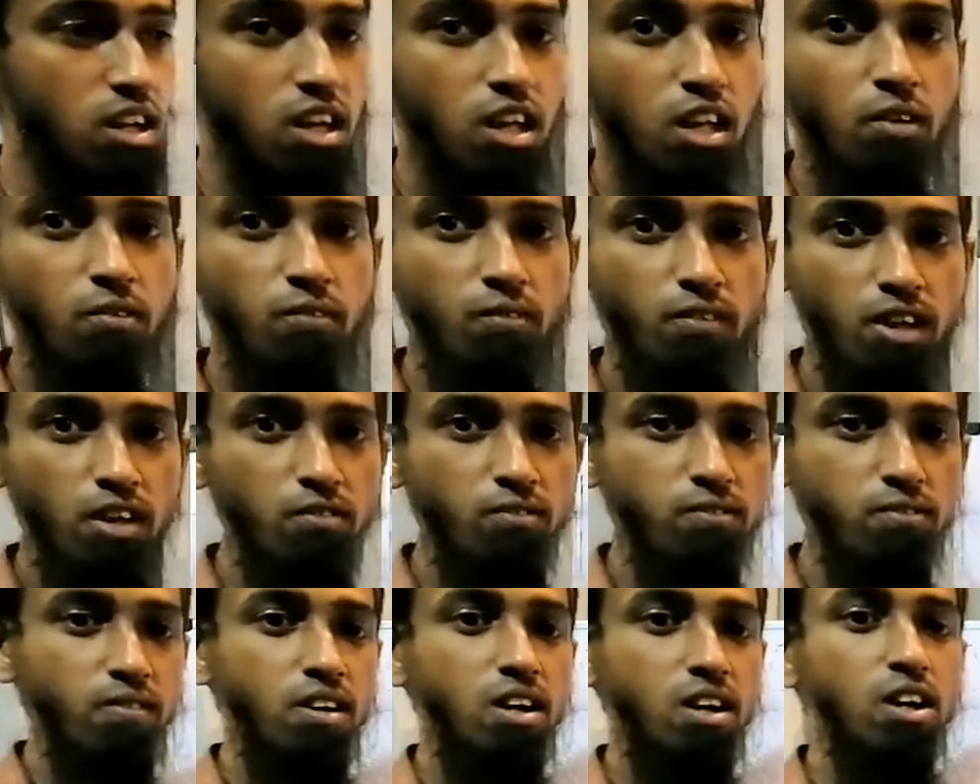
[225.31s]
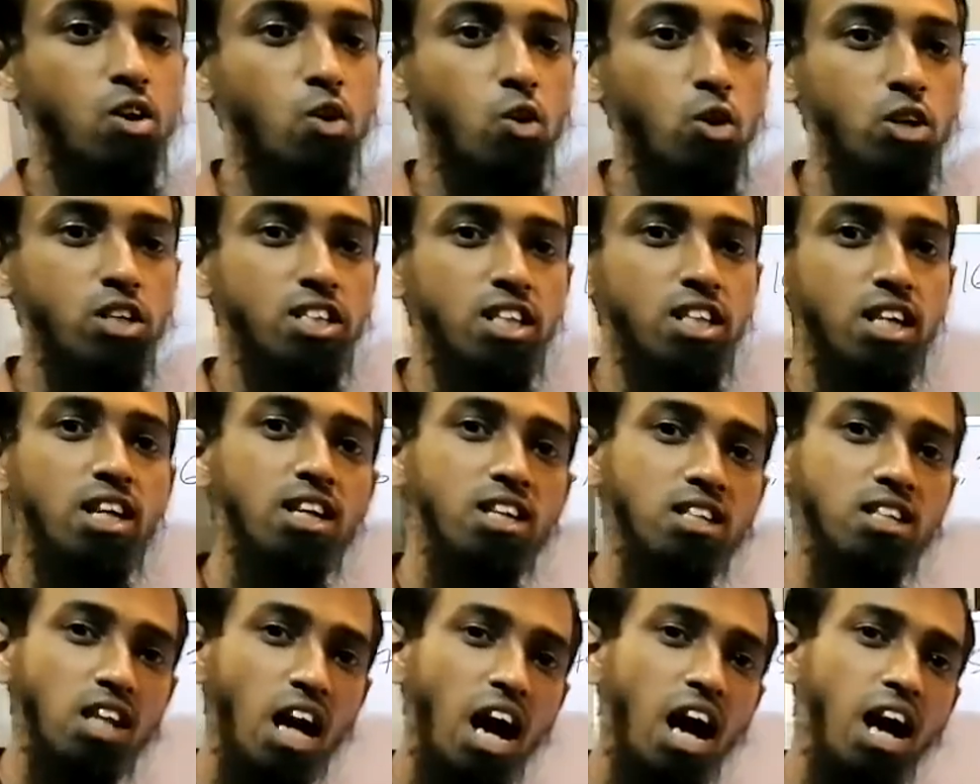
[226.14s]
If a question
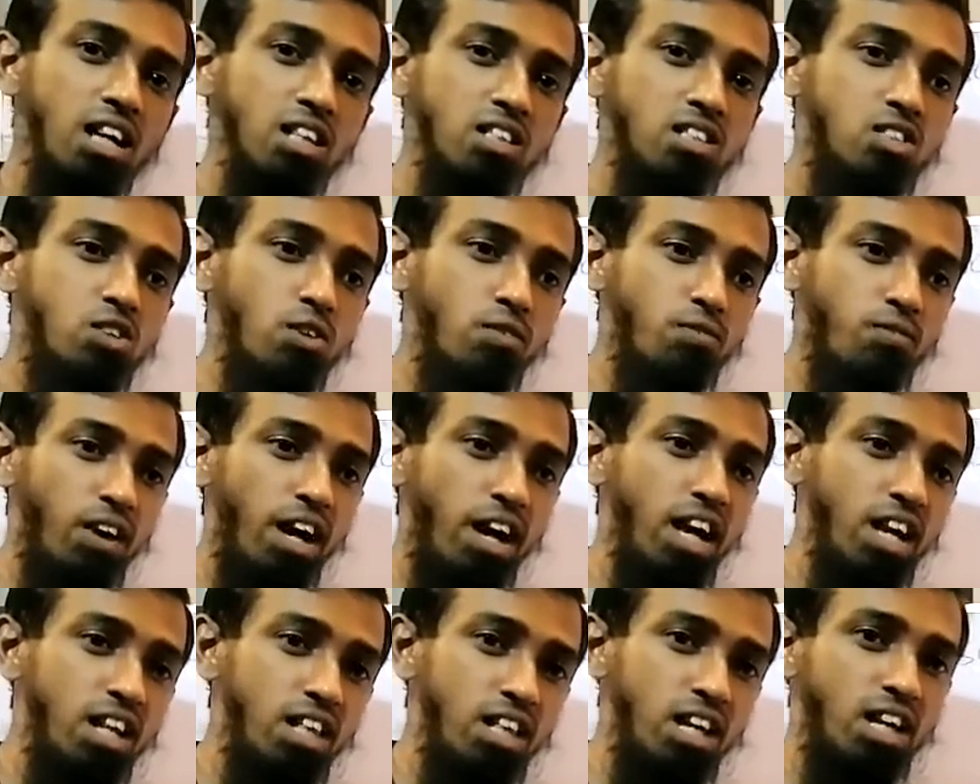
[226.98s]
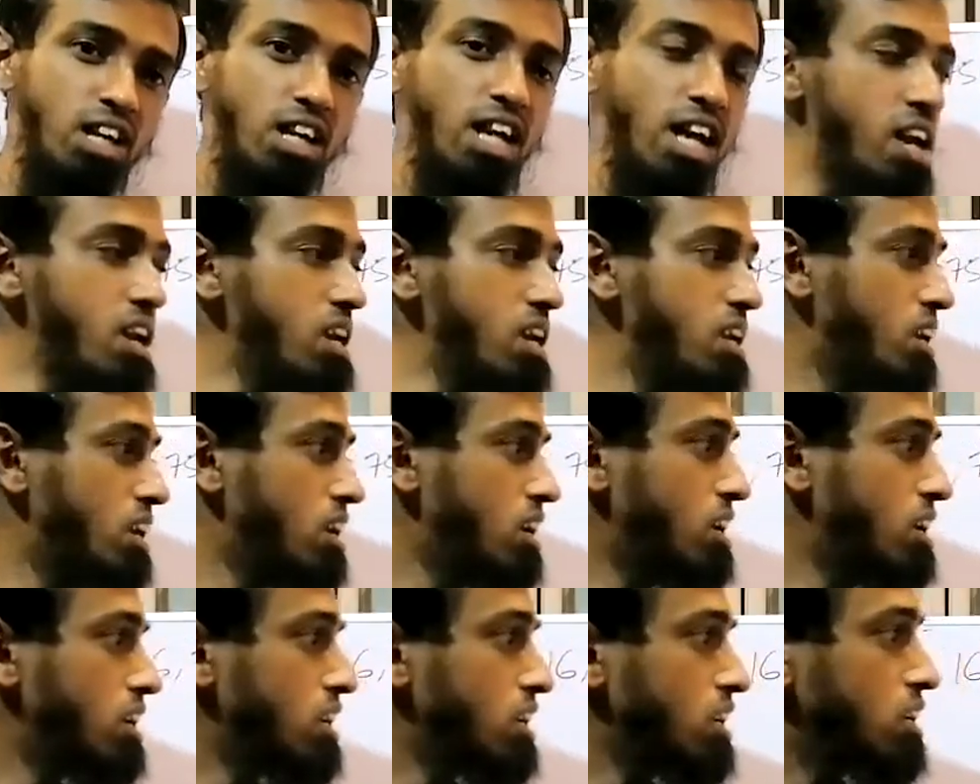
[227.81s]
is asked to find the rate,
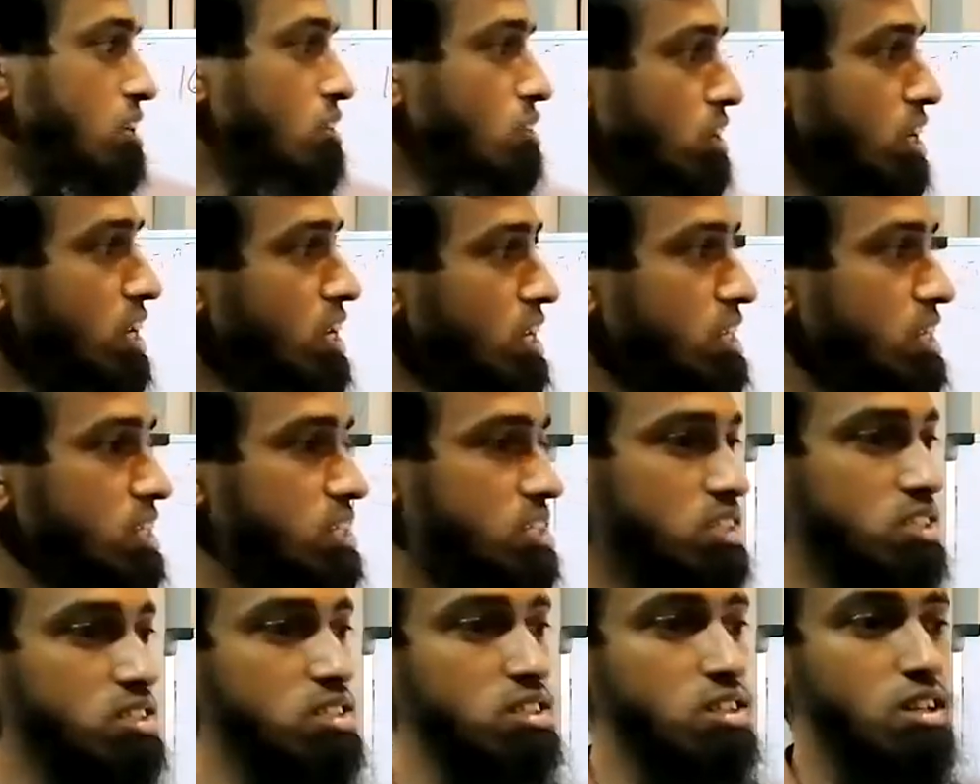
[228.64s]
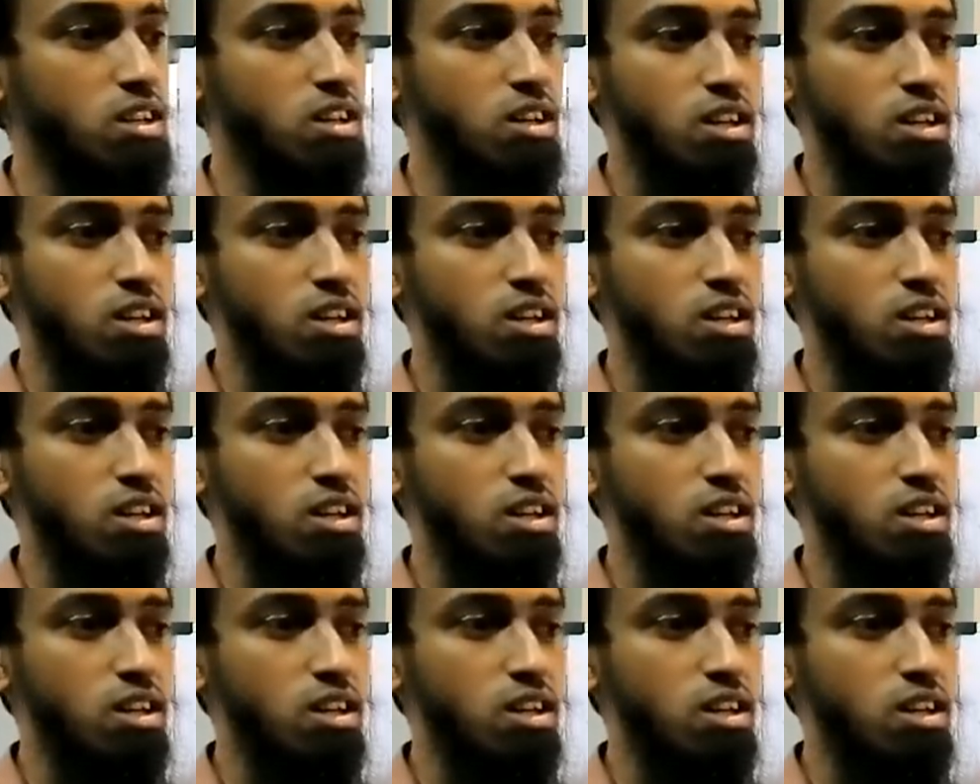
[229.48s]
you need this.